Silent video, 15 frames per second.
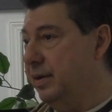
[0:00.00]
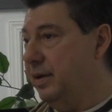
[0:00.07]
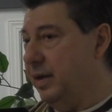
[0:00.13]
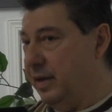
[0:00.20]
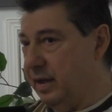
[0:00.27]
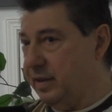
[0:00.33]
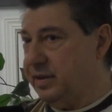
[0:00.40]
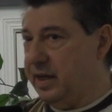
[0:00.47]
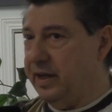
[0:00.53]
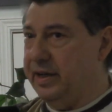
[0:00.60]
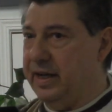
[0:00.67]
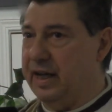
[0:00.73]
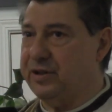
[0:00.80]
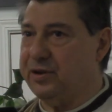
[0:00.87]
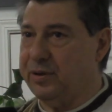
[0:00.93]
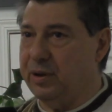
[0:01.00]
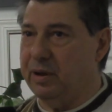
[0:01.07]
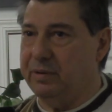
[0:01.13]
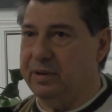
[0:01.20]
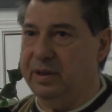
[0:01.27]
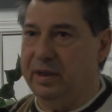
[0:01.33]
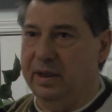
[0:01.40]
And I'll tell you that
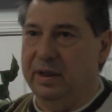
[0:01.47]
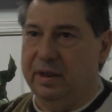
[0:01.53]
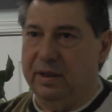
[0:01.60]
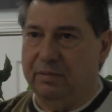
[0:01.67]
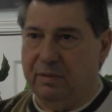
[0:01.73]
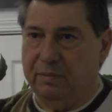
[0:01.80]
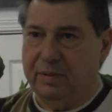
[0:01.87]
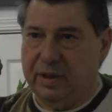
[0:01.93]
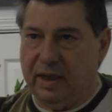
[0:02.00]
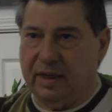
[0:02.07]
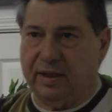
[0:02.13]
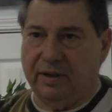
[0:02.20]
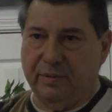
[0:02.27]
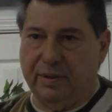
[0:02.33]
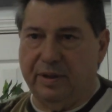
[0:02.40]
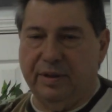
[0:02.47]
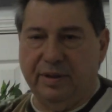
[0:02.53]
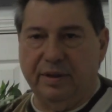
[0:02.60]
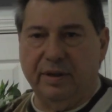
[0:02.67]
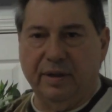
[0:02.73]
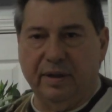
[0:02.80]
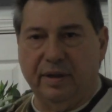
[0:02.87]
story when we get to it
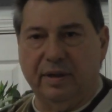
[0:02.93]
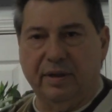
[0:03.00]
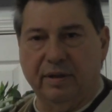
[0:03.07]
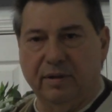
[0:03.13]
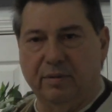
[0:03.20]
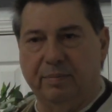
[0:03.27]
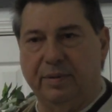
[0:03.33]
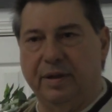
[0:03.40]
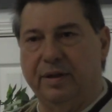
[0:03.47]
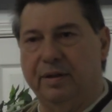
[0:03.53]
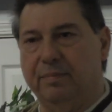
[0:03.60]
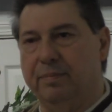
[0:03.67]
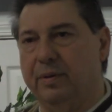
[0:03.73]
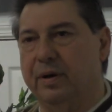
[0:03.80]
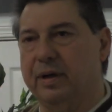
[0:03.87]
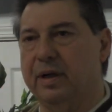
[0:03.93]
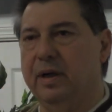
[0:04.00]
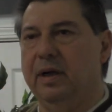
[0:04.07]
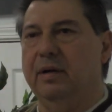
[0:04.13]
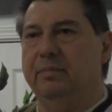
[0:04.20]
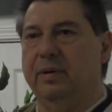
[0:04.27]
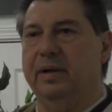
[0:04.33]
in, uh, a little bit in the book.
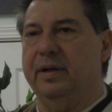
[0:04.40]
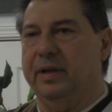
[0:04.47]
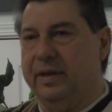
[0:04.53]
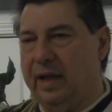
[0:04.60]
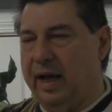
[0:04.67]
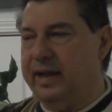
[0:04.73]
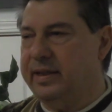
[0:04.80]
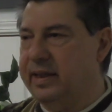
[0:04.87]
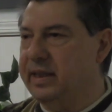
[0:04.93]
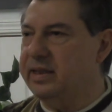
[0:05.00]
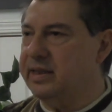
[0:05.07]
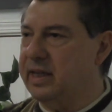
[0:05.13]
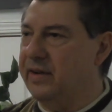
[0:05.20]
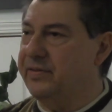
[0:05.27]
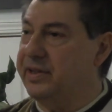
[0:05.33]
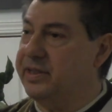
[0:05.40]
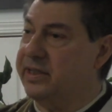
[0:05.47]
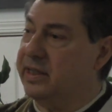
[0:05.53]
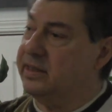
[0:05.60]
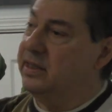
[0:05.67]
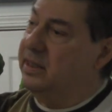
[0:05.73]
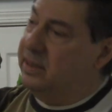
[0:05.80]
But in
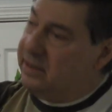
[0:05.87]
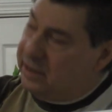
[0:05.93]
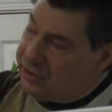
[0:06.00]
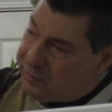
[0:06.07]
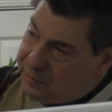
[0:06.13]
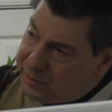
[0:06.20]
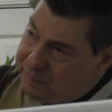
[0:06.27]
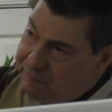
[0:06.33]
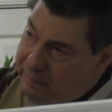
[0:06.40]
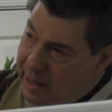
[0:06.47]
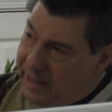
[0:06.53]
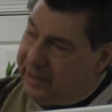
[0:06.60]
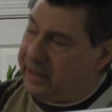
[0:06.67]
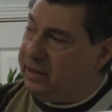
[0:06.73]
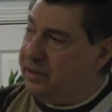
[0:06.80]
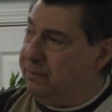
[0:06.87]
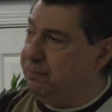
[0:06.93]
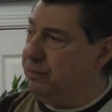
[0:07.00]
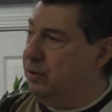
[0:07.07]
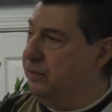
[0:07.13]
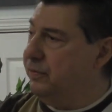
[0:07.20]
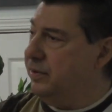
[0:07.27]
1976, this was medically
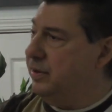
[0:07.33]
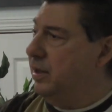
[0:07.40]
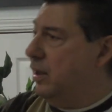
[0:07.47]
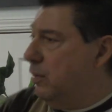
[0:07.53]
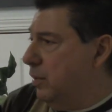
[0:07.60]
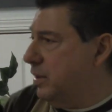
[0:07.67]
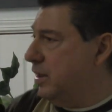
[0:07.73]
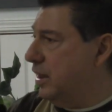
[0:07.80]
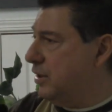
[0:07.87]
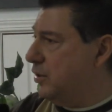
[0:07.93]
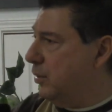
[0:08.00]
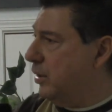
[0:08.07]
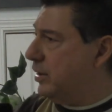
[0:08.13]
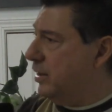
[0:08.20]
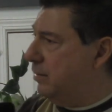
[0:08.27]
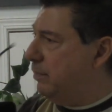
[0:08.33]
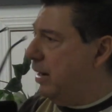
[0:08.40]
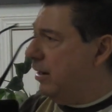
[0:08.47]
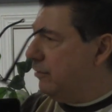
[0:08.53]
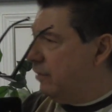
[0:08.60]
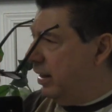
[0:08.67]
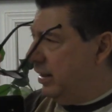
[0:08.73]
proven, what they're talking
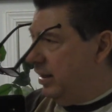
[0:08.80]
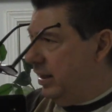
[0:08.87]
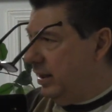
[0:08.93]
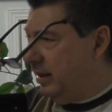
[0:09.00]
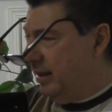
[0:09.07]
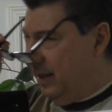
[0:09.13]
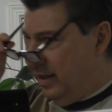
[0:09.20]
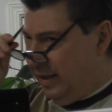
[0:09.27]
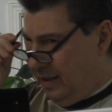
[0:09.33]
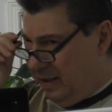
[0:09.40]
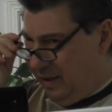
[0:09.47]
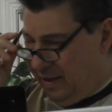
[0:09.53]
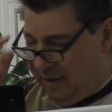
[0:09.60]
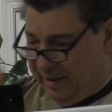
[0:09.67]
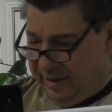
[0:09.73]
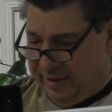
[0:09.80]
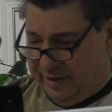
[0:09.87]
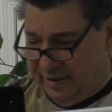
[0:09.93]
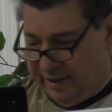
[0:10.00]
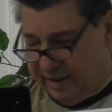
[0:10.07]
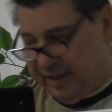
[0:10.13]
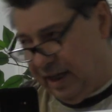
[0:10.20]
about right here.
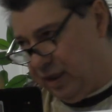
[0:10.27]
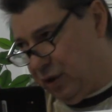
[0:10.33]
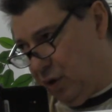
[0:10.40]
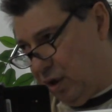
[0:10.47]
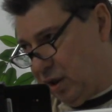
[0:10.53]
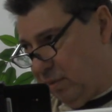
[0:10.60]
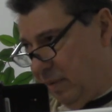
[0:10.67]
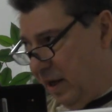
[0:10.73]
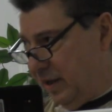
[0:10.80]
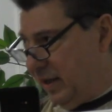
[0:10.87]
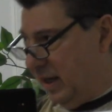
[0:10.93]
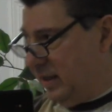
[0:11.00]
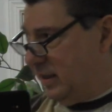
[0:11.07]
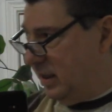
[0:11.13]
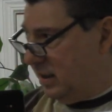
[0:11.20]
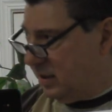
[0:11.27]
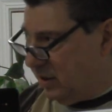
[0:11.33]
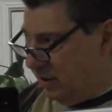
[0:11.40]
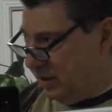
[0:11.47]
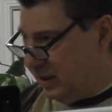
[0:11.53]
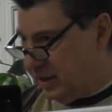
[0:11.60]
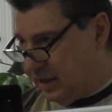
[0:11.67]
That they talked about in
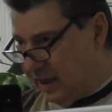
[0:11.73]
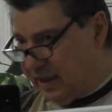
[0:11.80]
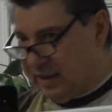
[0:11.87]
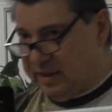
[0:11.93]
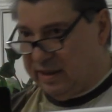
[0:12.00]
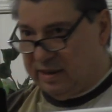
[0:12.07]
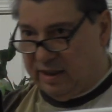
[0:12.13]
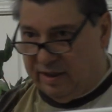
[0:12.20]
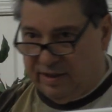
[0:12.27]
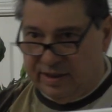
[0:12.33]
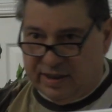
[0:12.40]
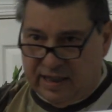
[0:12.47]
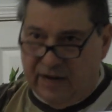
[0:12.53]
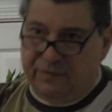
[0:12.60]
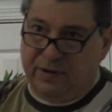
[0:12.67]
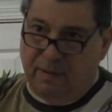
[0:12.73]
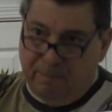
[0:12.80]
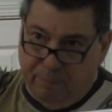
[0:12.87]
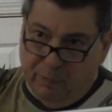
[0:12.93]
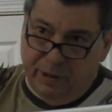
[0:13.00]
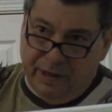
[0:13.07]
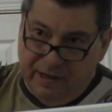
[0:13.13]
1936 and 37
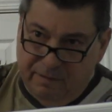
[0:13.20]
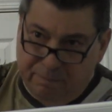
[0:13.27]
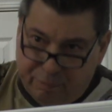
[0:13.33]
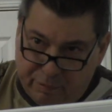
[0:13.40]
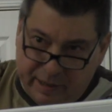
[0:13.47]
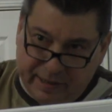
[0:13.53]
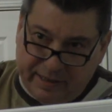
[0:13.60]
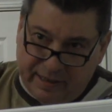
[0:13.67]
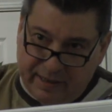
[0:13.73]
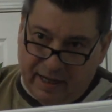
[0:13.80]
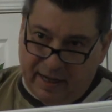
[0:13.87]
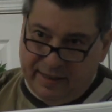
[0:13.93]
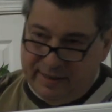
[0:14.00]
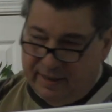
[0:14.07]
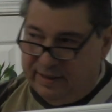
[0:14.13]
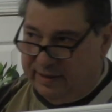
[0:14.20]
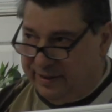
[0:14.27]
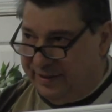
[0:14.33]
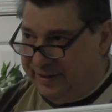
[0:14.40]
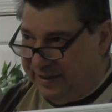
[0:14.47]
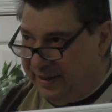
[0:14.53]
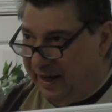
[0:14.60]
and put in print in
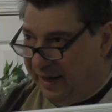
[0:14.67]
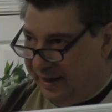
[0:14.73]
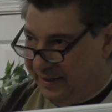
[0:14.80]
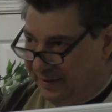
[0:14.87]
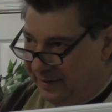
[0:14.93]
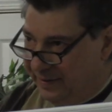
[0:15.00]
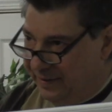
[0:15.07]
1939.